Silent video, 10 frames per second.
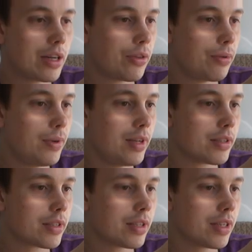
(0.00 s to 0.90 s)
how the
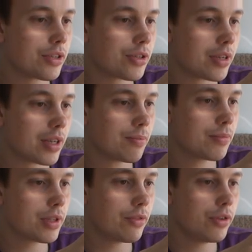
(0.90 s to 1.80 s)
wheels are turning.
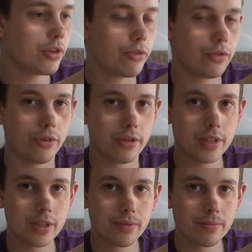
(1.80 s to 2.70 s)
So if you go
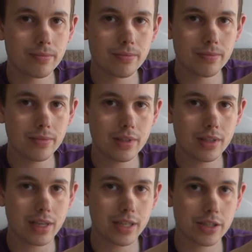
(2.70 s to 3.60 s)
forward,
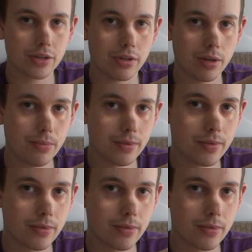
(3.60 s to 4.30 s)
the legs go up,